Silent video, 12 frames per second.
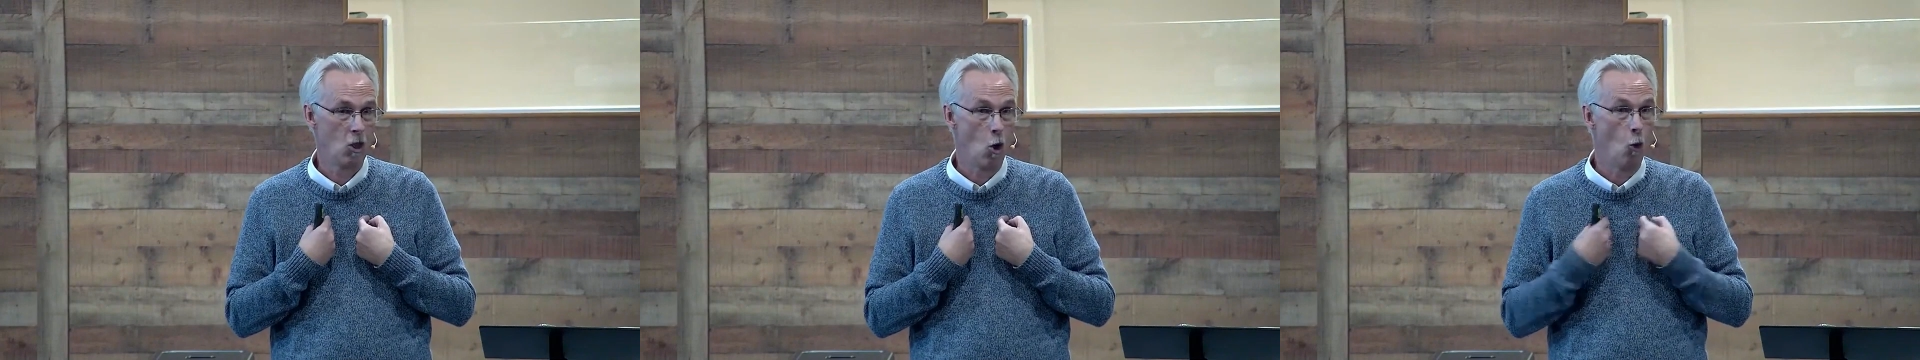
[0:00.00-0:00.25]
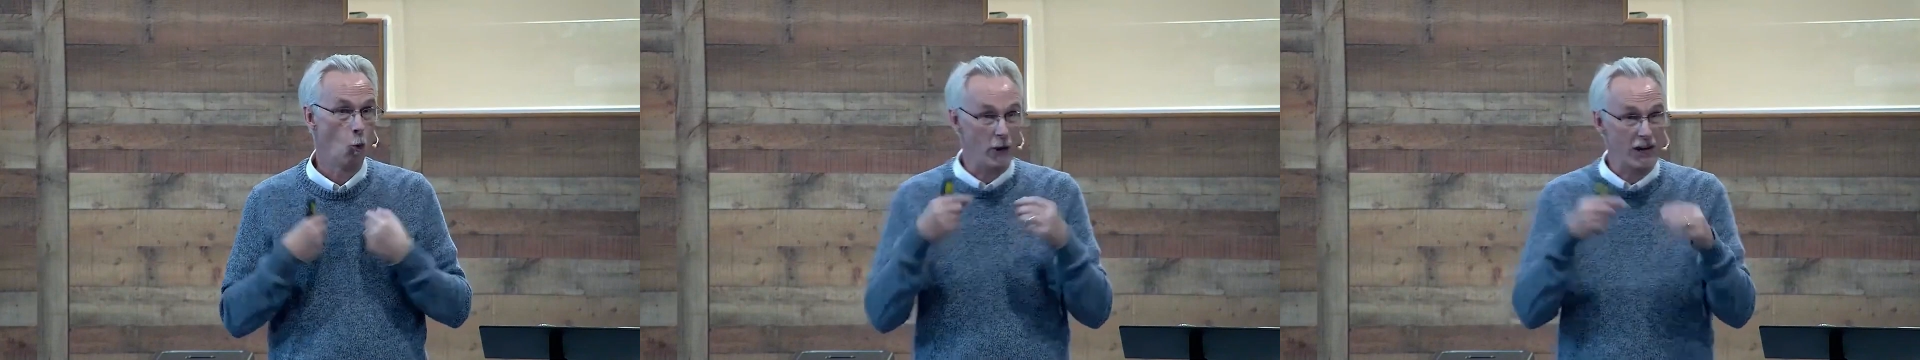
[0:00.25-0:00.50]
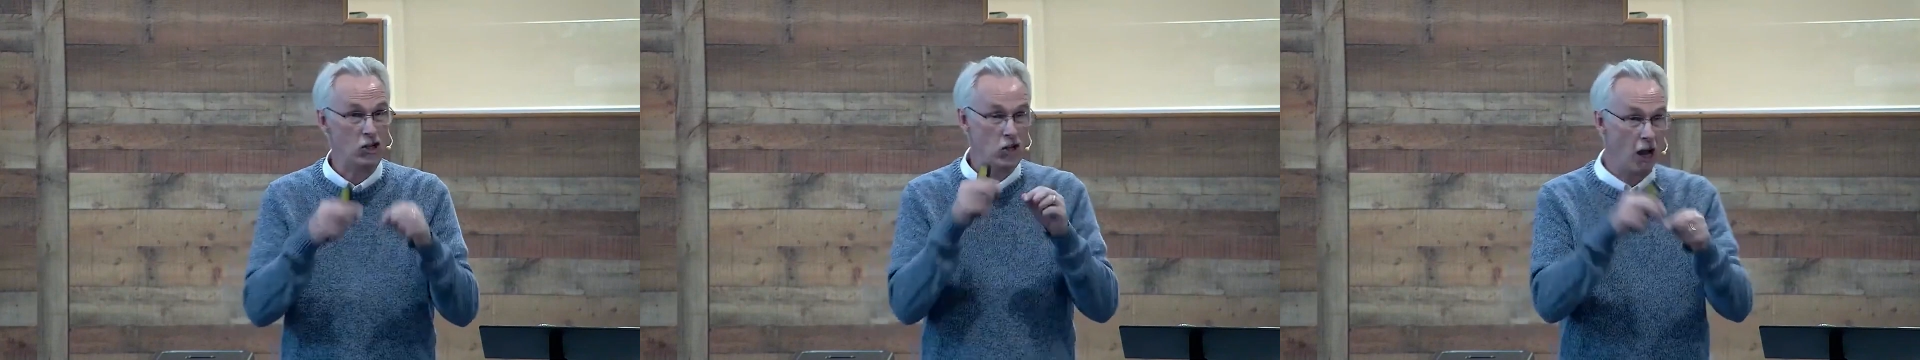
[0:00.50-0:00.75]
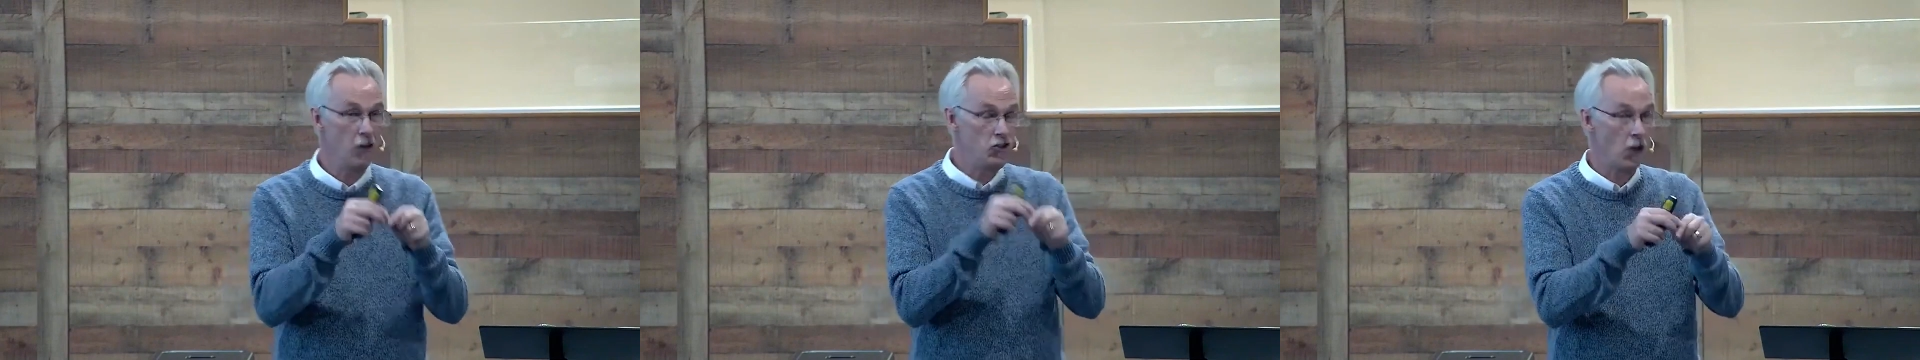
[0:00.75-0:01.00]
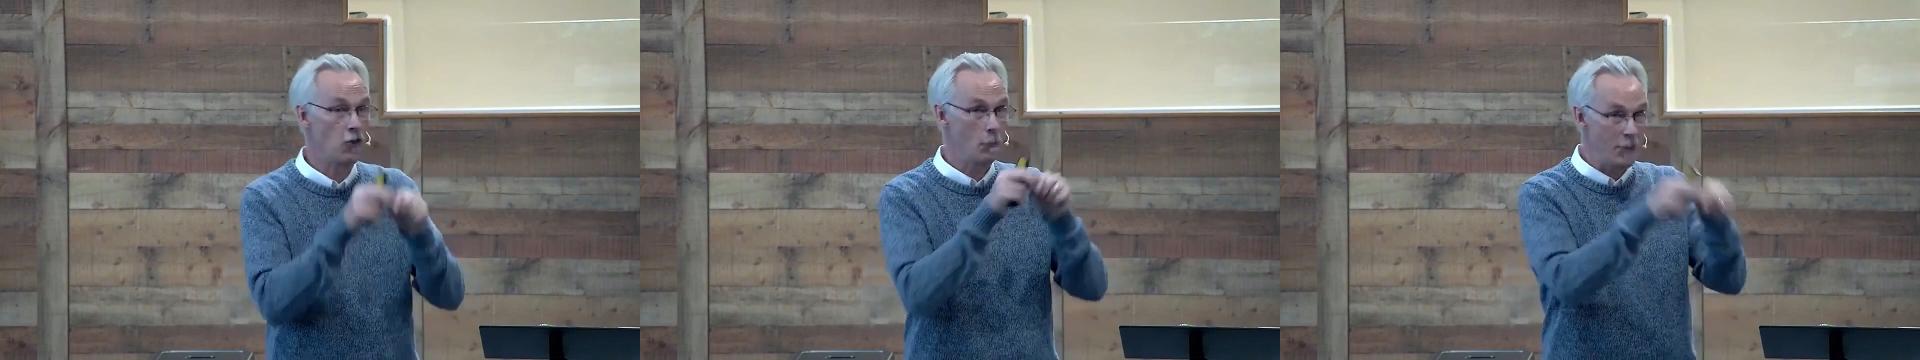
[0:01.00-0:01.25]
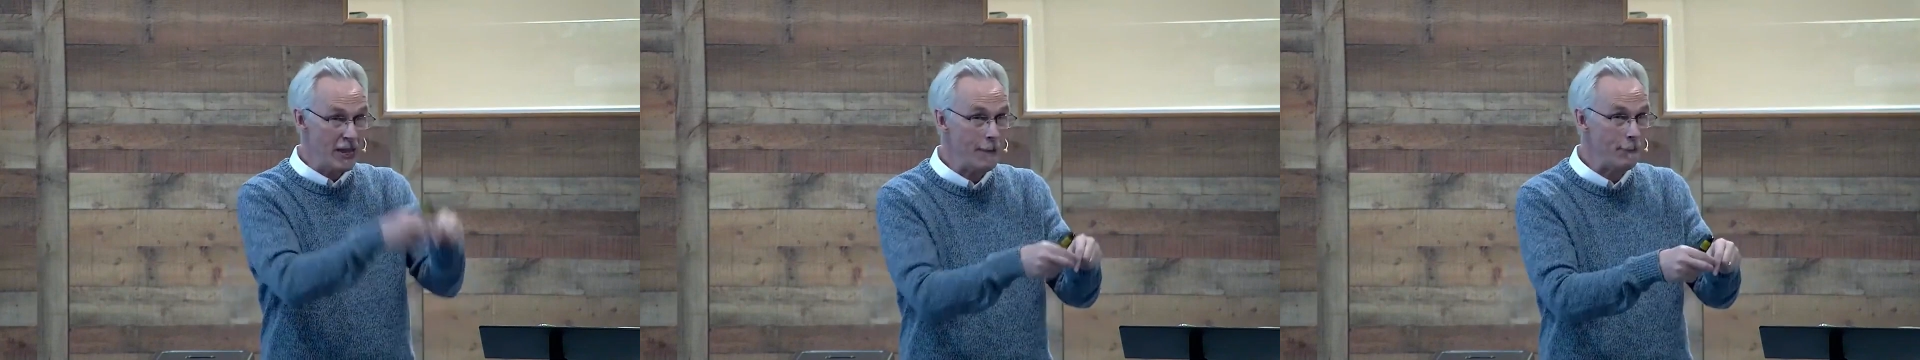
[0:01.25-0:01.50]
We judge other
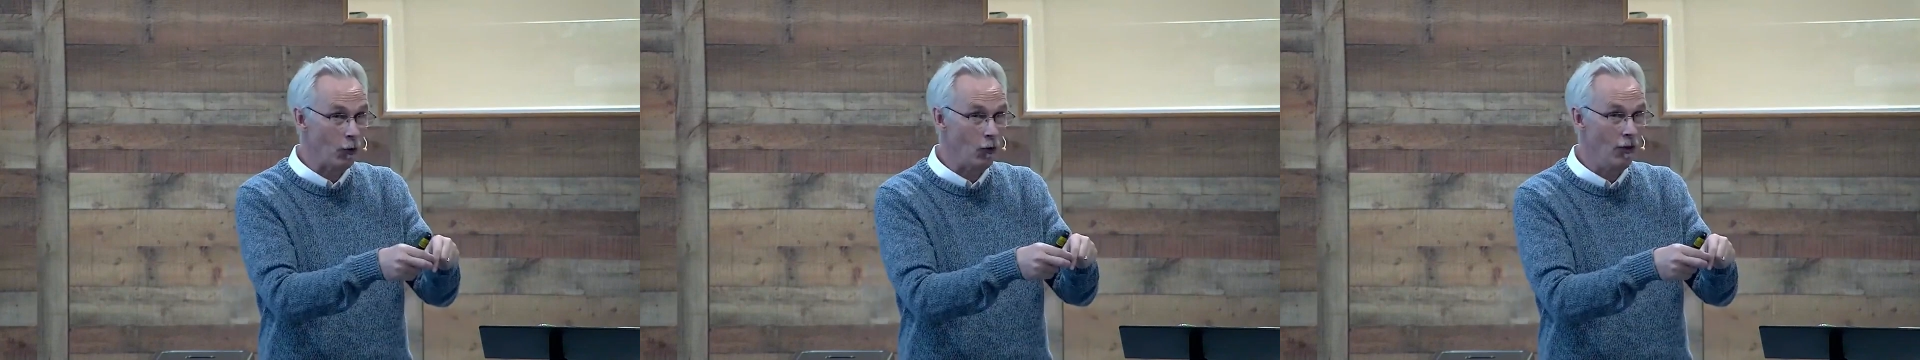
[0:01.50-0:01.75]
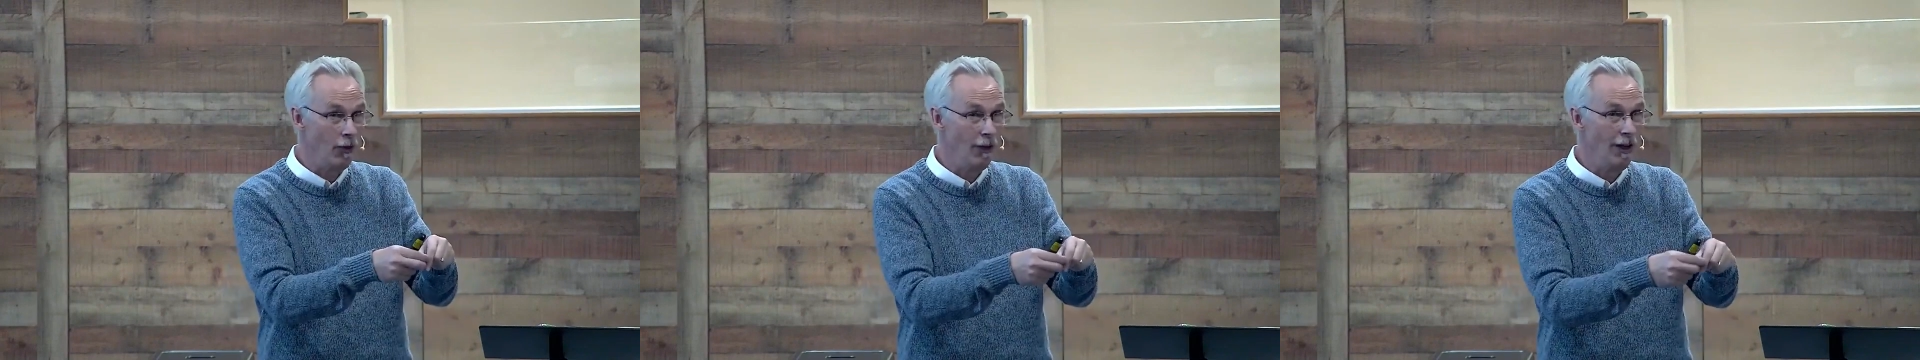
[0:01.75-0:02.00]
people